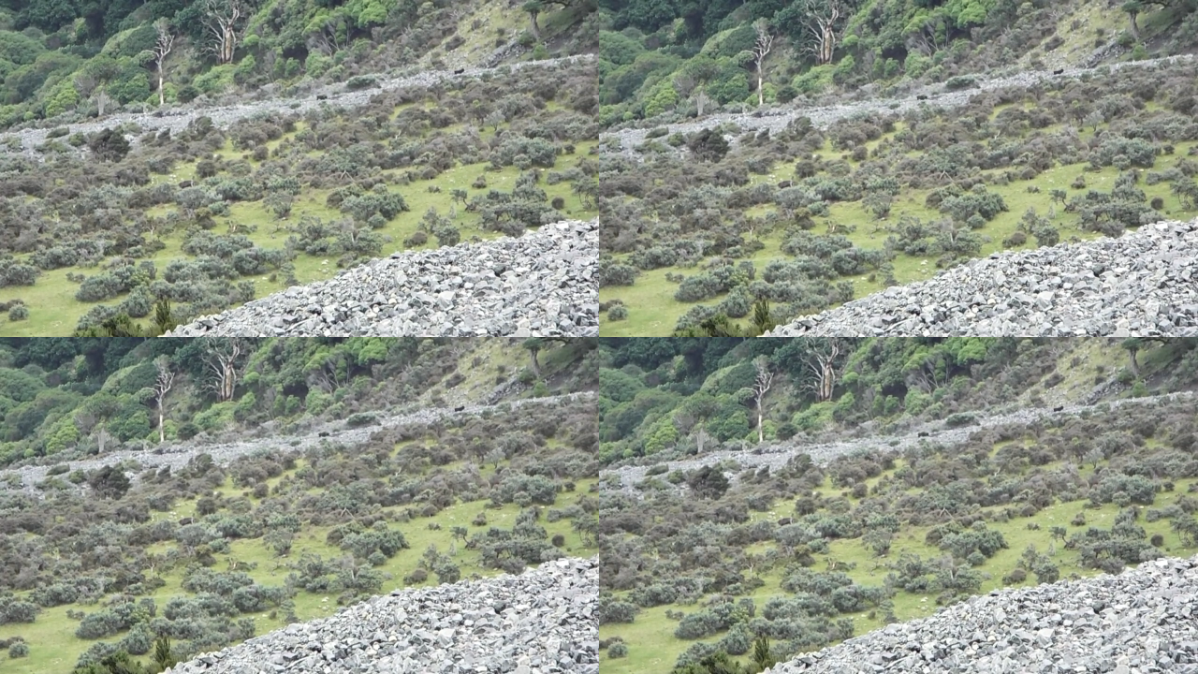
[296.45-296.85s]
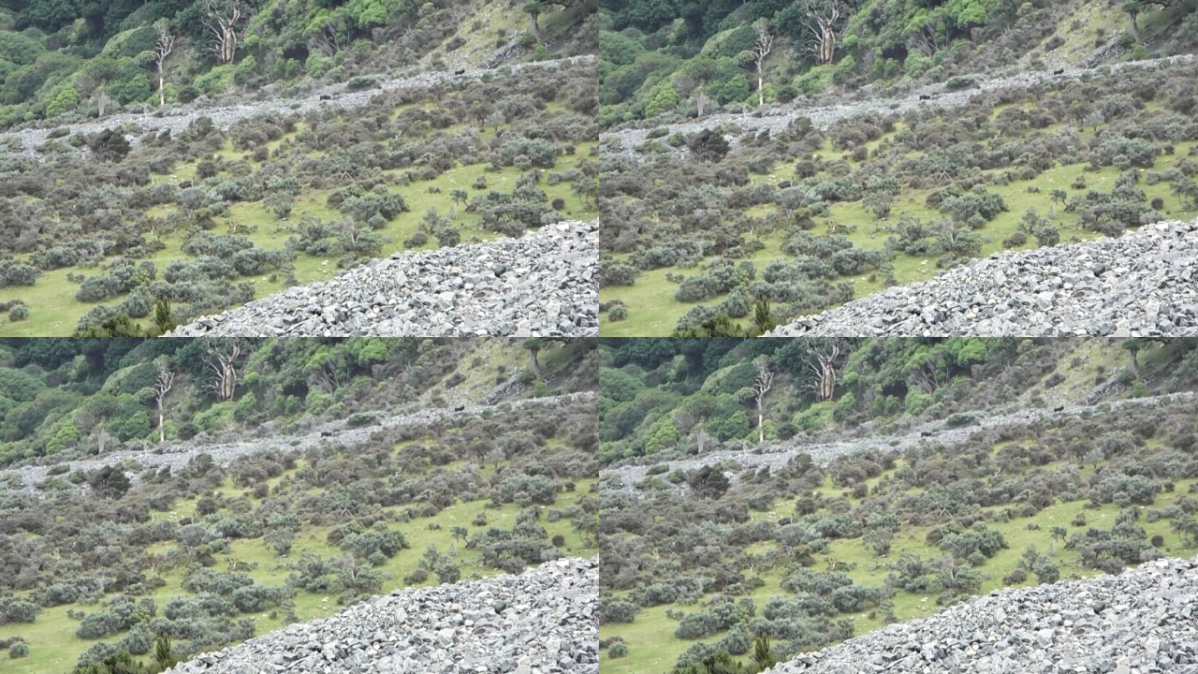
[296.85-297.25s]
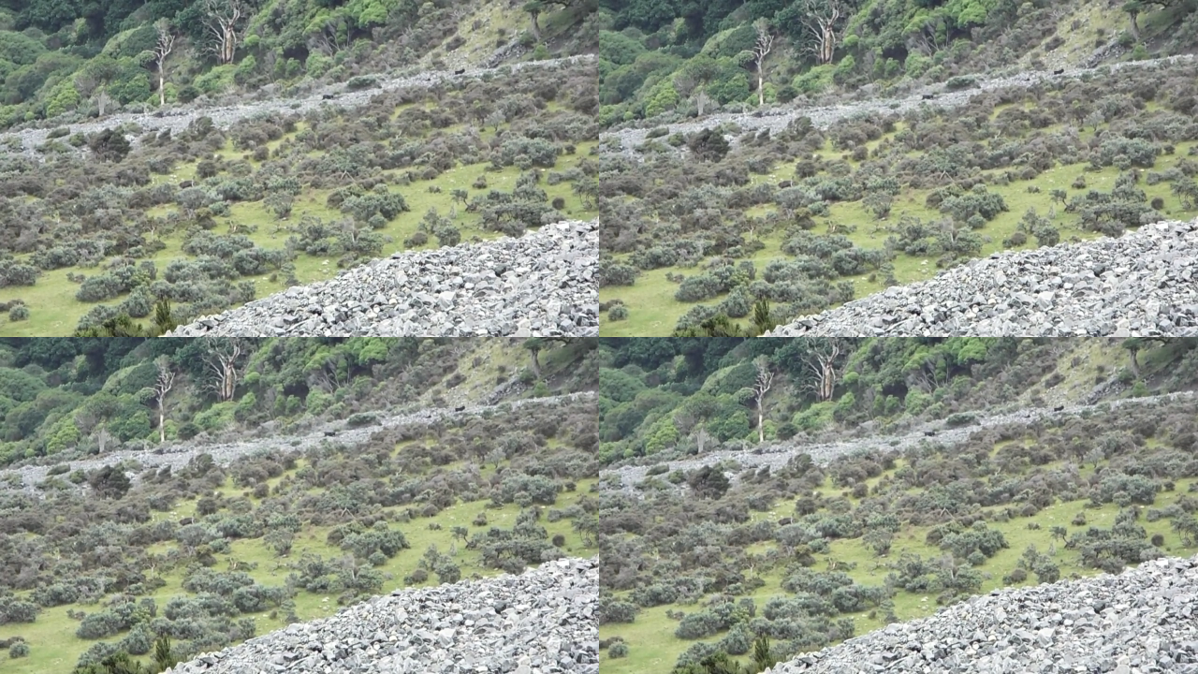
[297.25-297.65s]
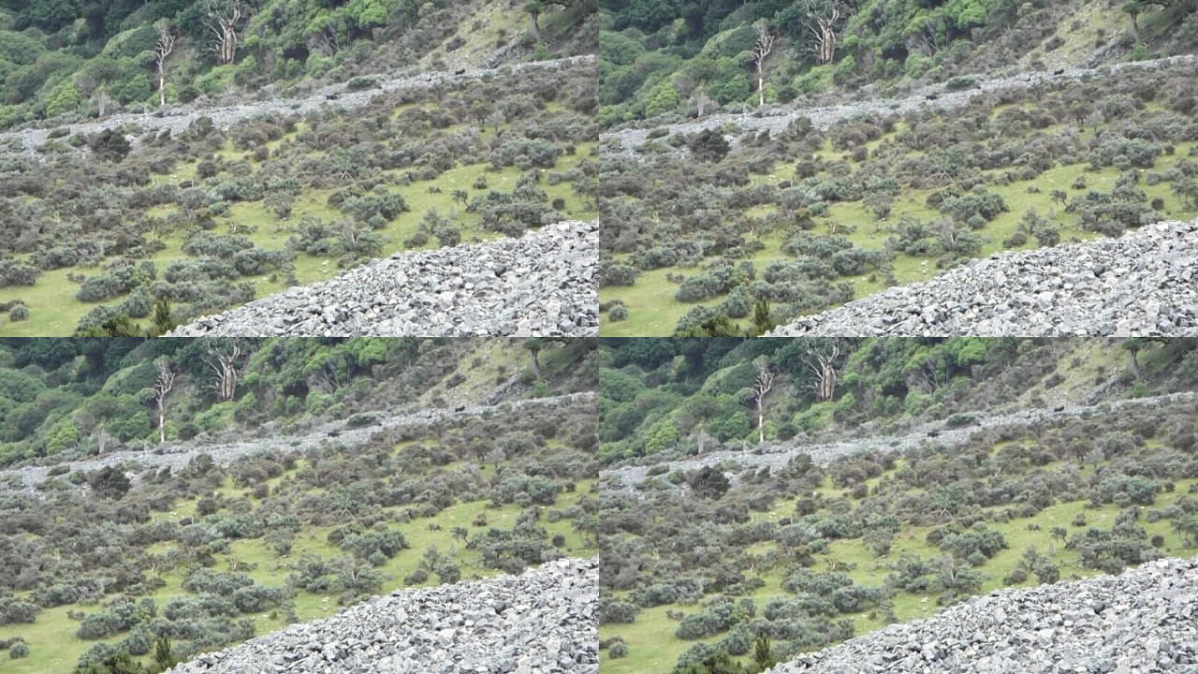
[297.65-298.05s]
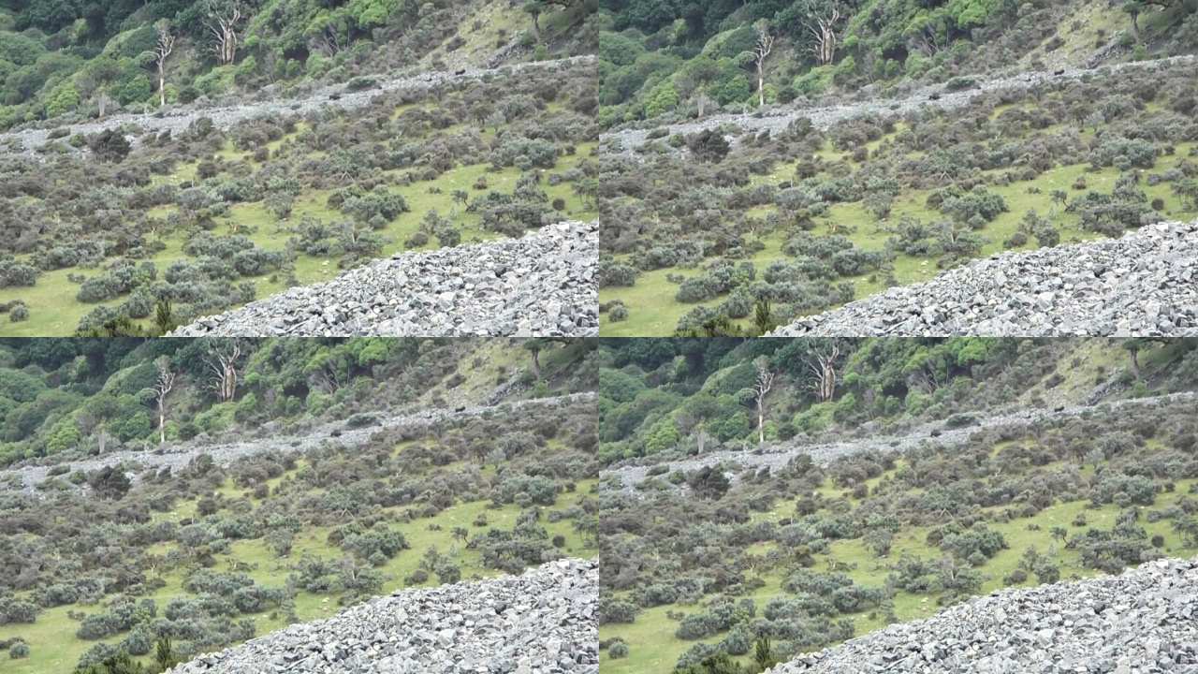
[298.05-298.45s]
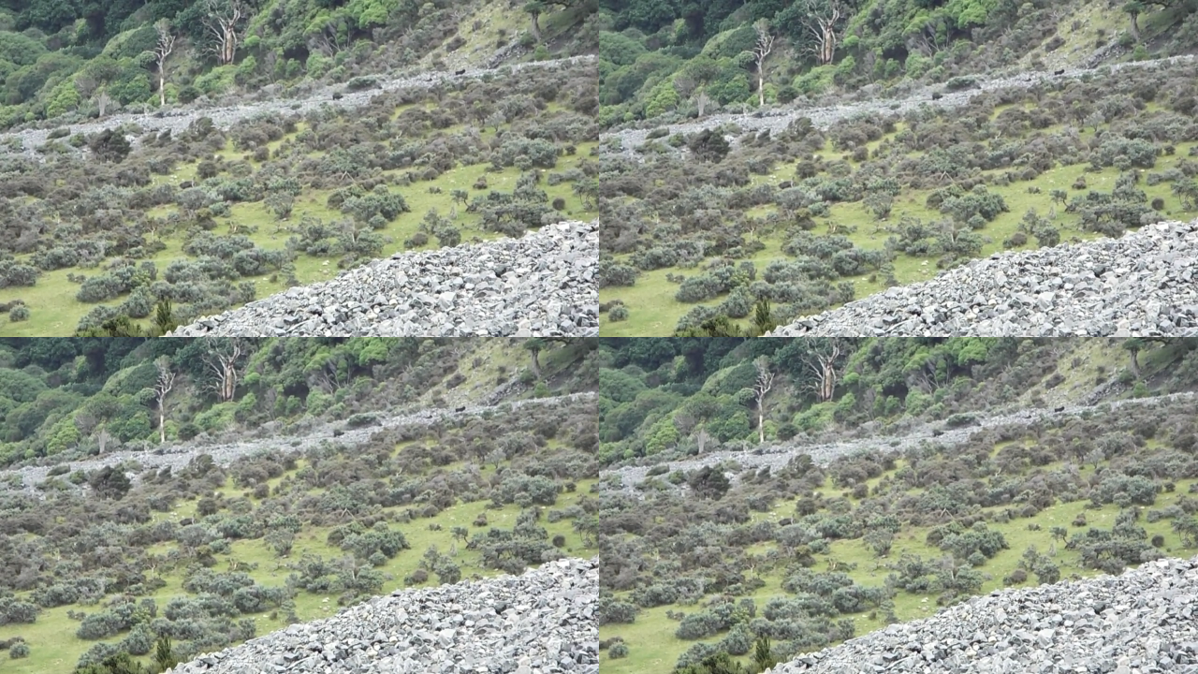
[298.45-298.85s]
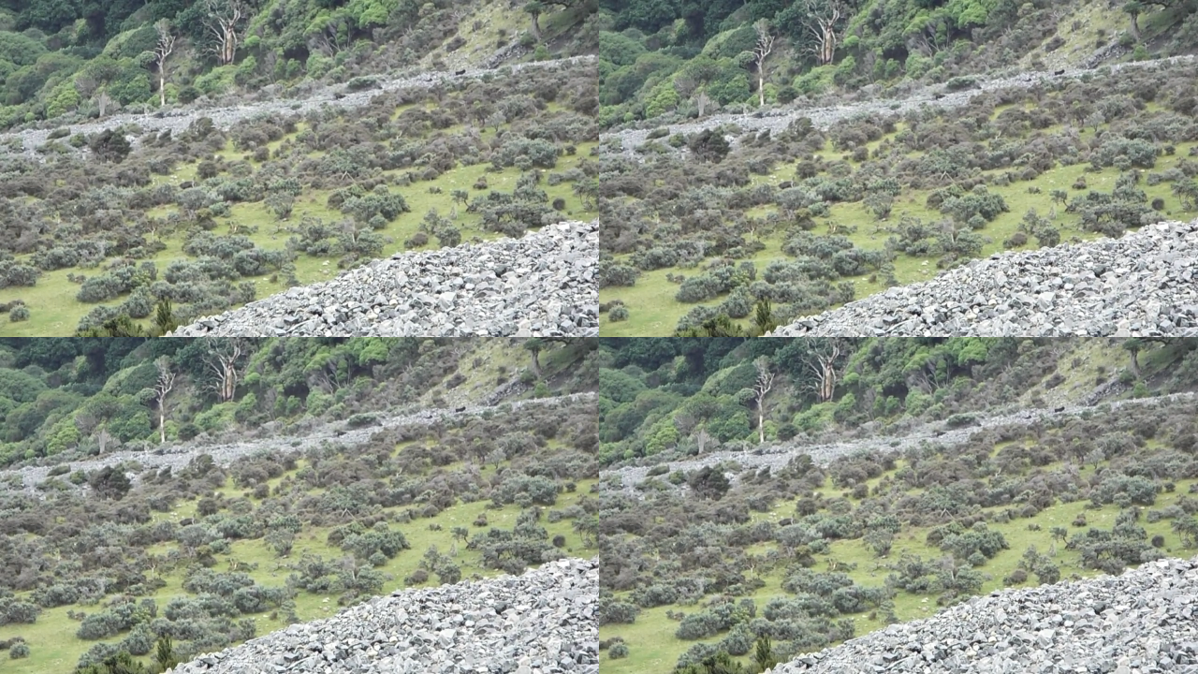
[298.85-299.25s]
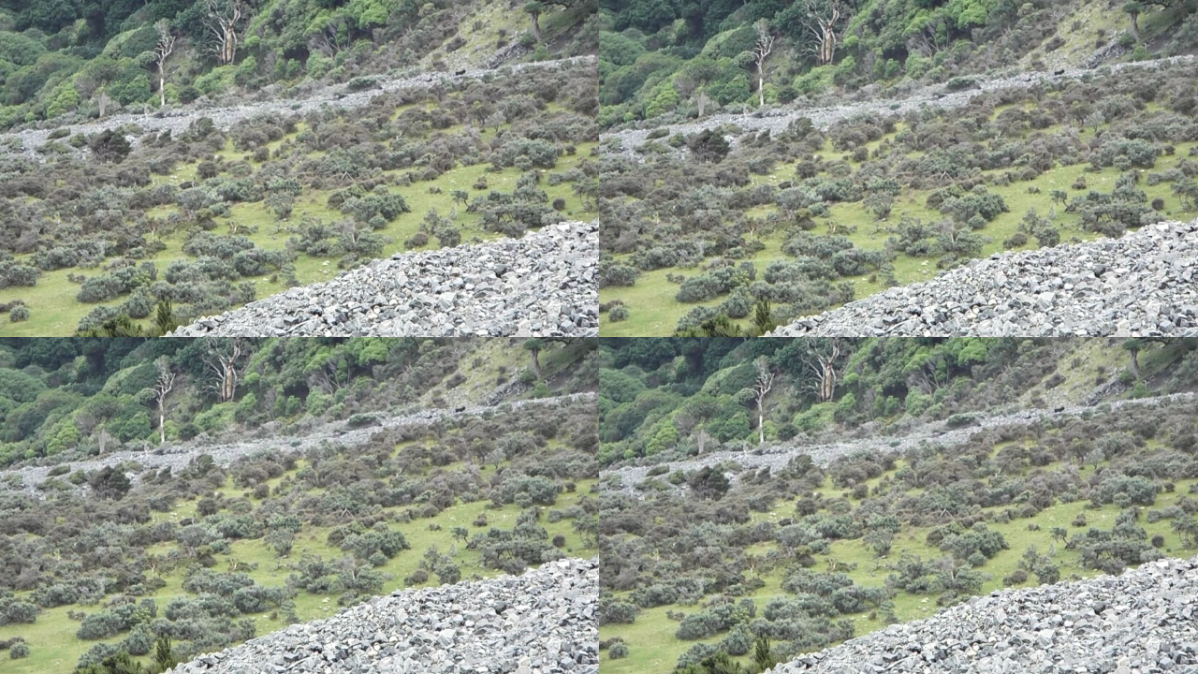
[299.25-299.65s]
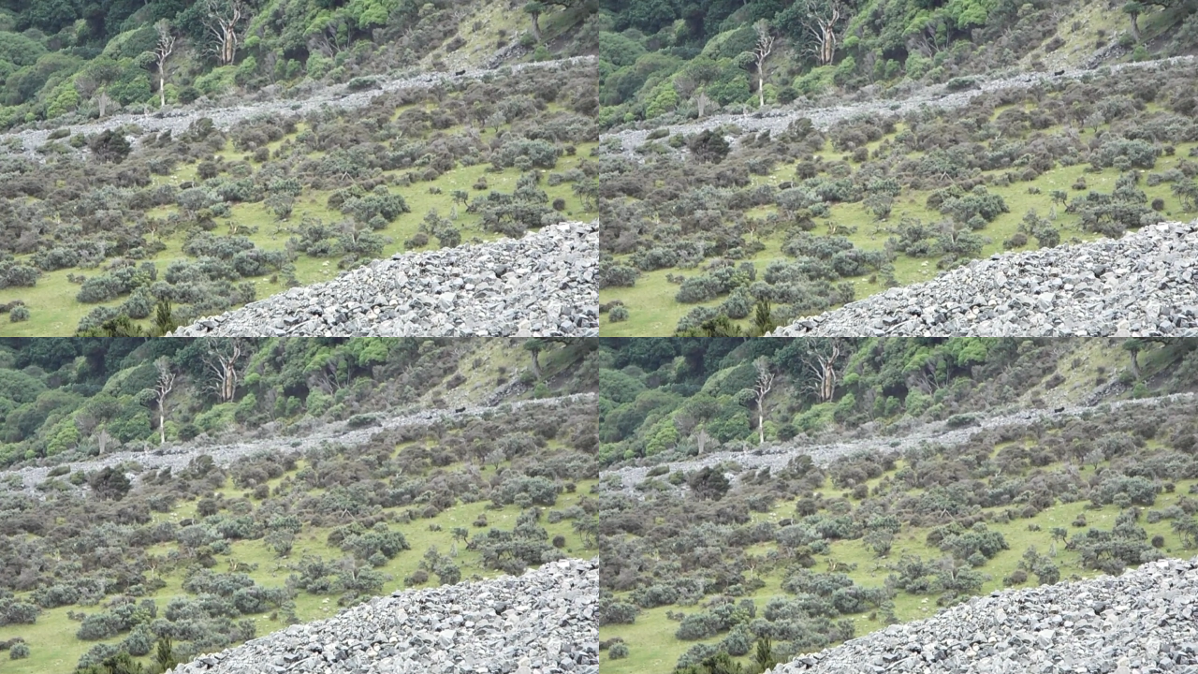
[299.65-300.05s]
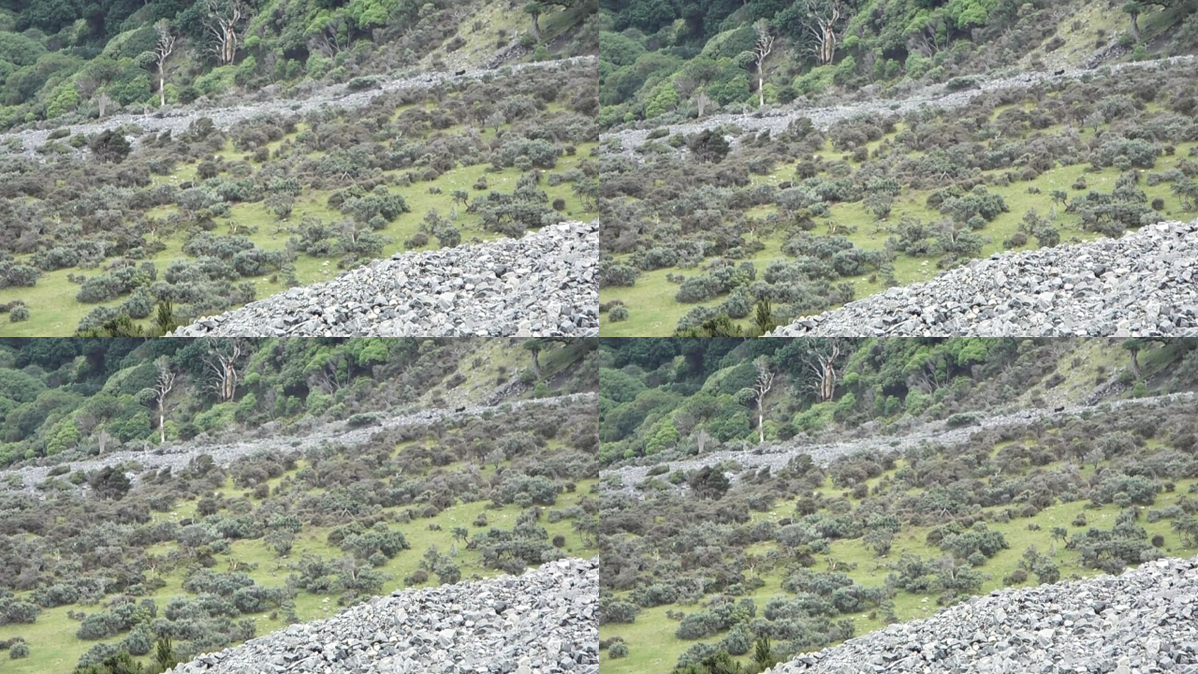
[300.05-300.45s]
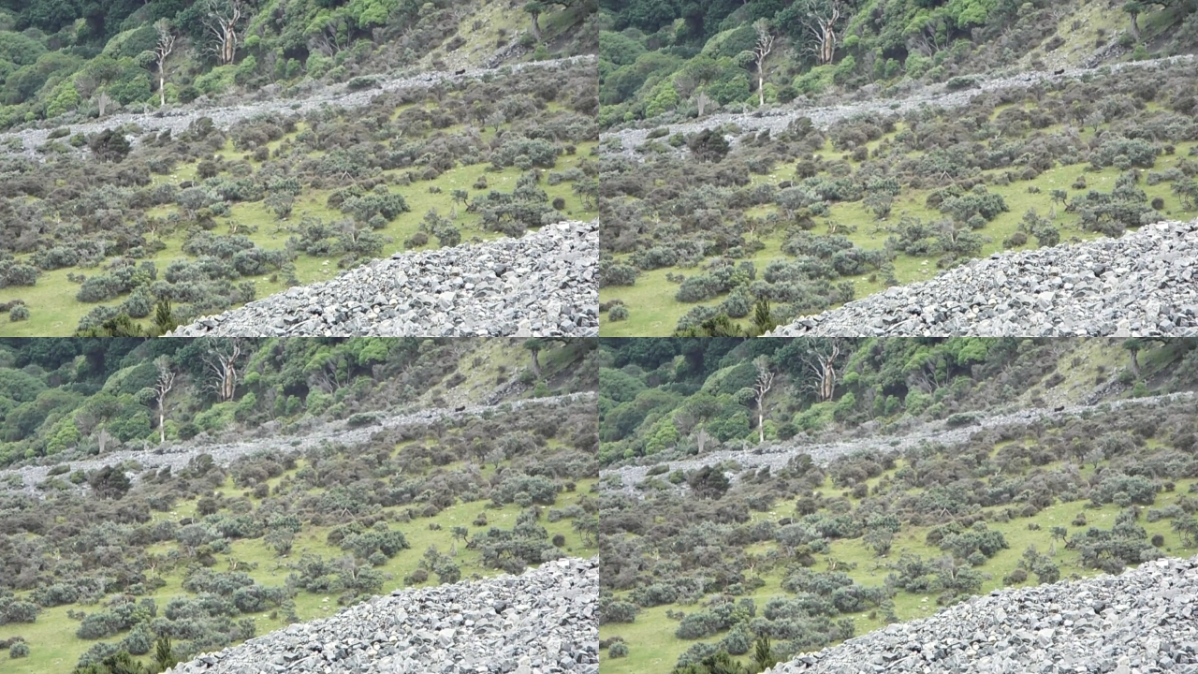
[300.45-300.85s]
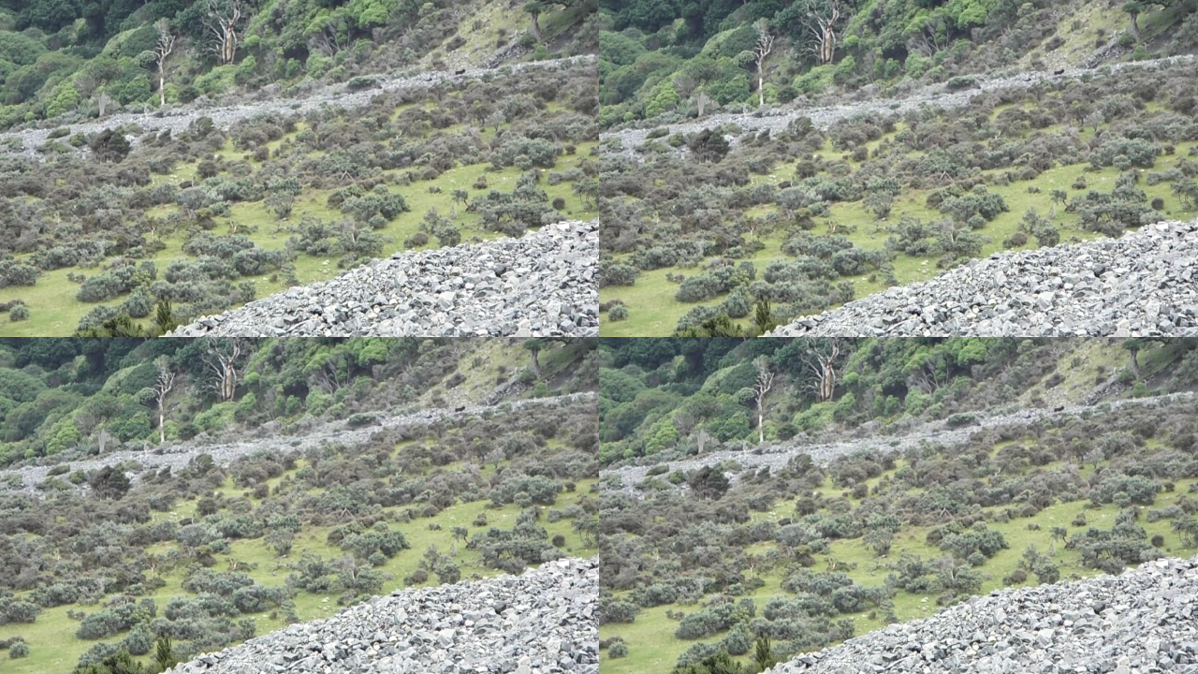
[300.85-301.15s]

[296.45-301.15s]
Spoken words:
No face is visible, so there are no lips to read.